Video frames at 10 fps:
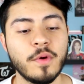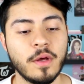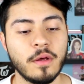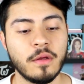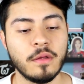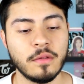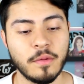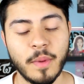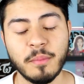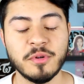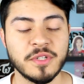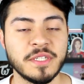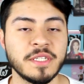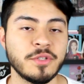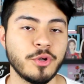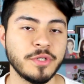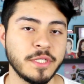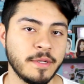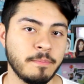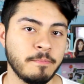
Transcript: uh, the members of Sistar said.